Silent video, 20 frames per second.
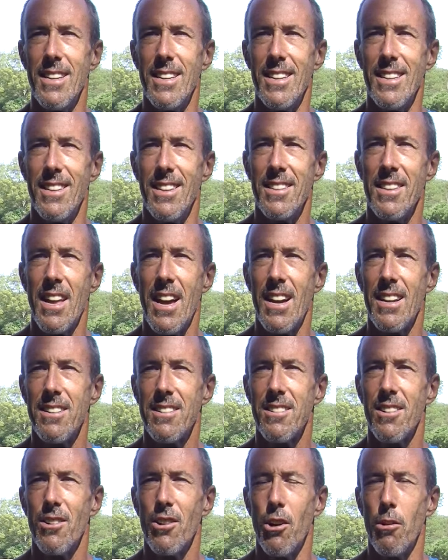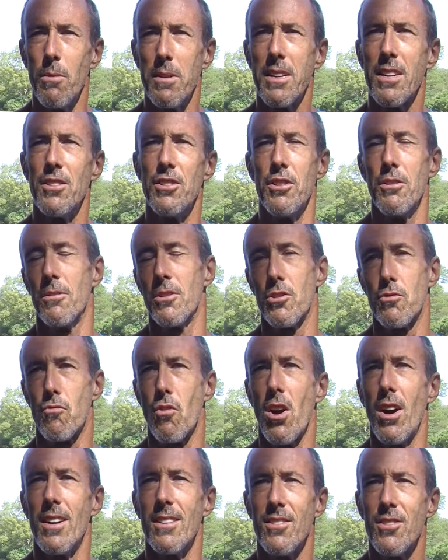in that all we can do is
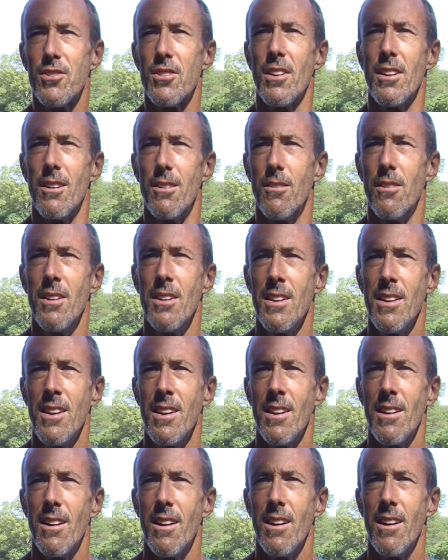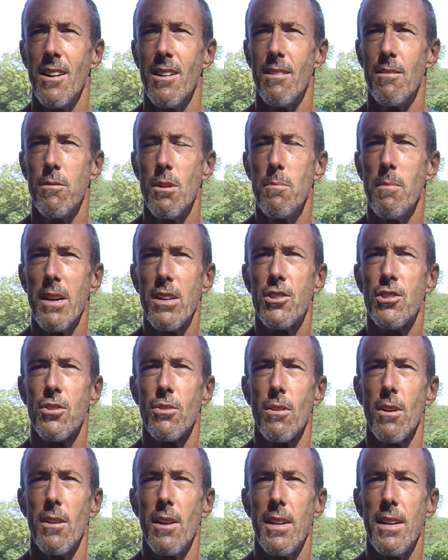run, so we make
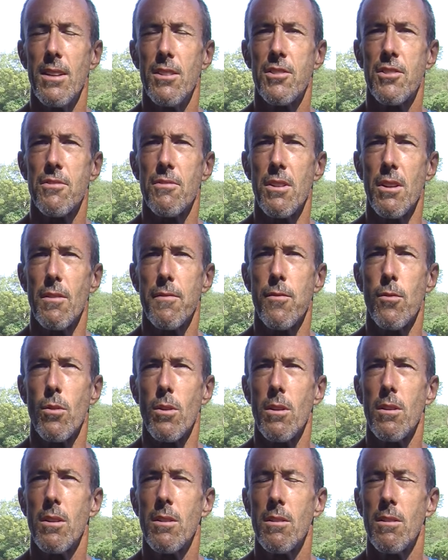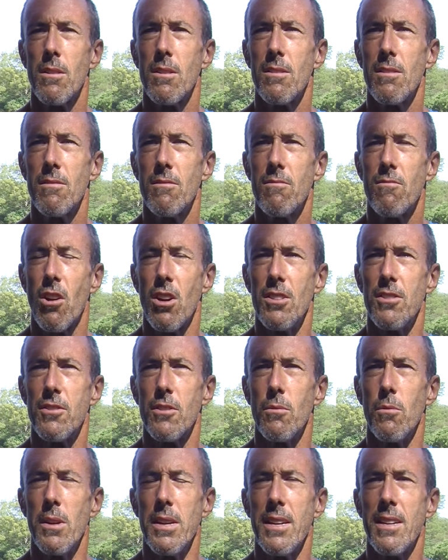sure that his three or four runs
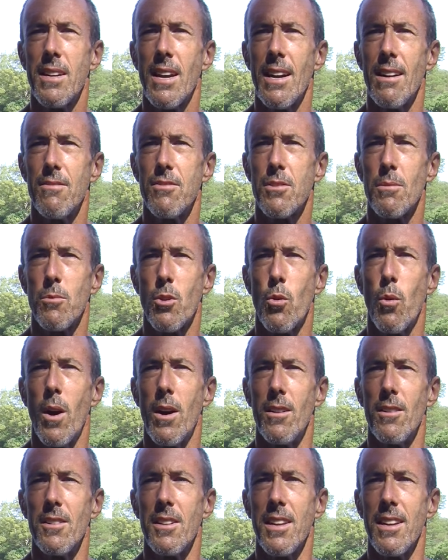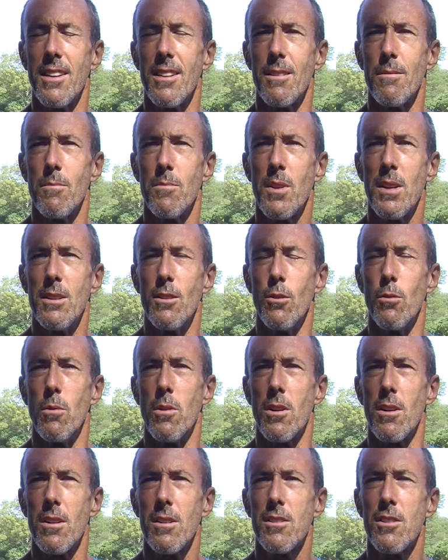a week have some quality in them, hill
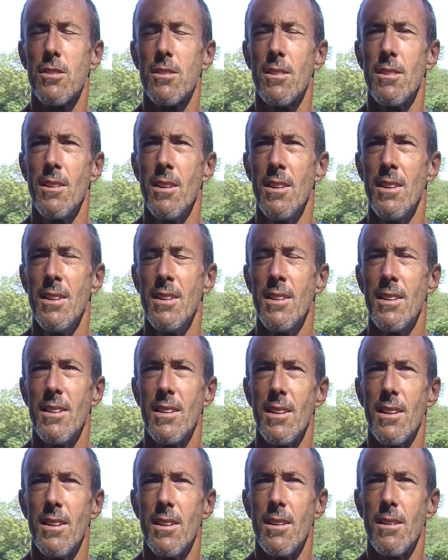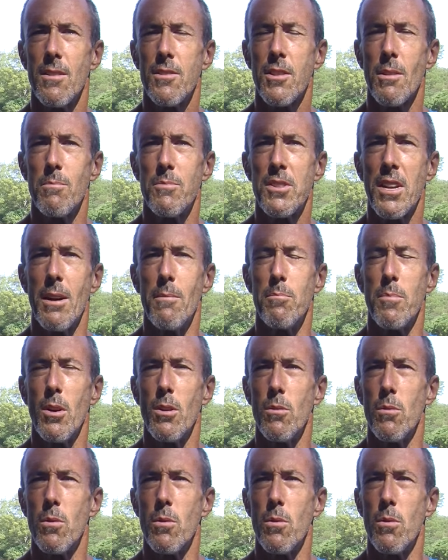works, some tempo